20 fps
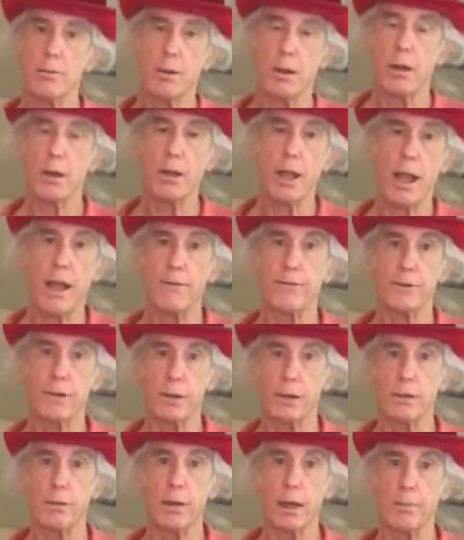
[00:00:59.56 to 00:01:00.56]
part
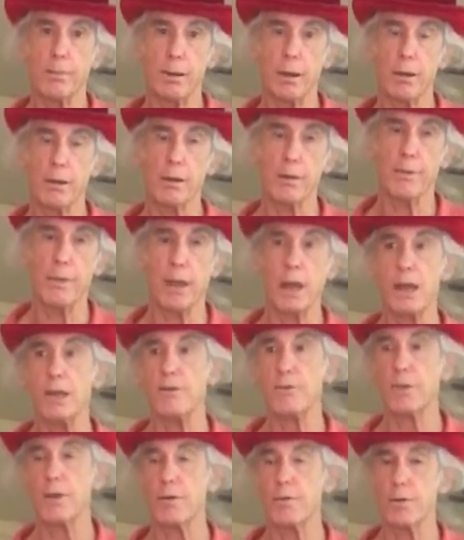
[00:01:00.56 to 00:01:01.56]
African gray parrot. Then
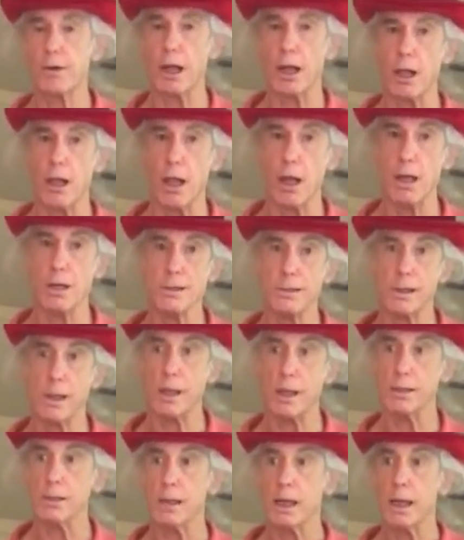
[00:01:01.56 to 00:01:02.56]
if he ever got lost,
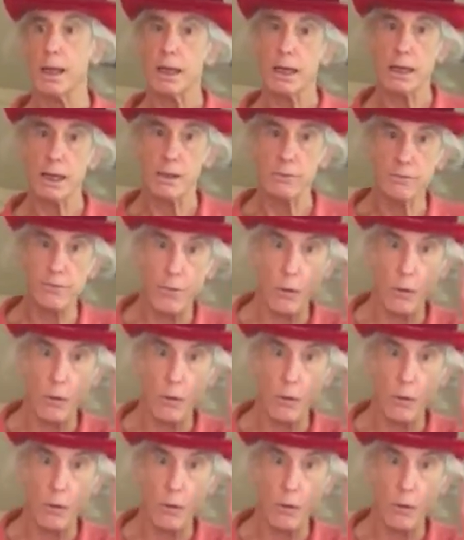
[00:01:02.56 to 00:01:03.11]
guys, he could